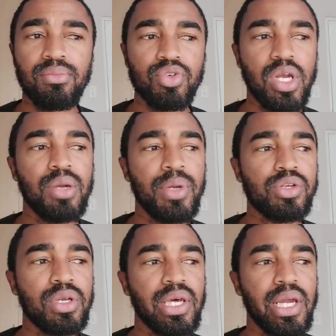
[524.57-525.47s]
trying to make
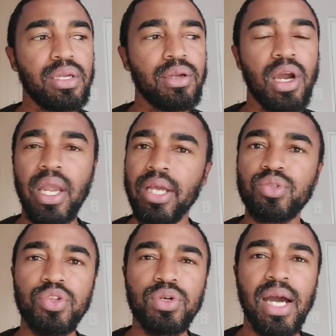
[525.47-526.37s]
sure that I
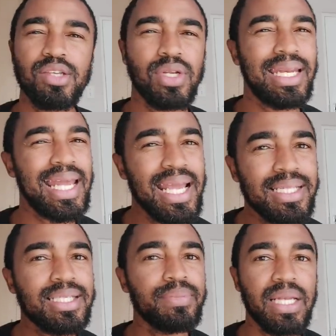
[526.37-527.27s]
connect with you guys on an
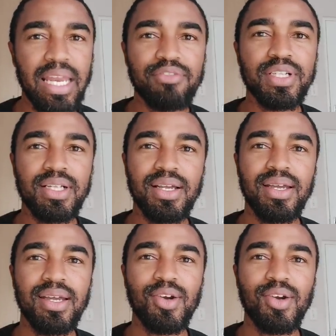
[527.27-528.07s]
intimate level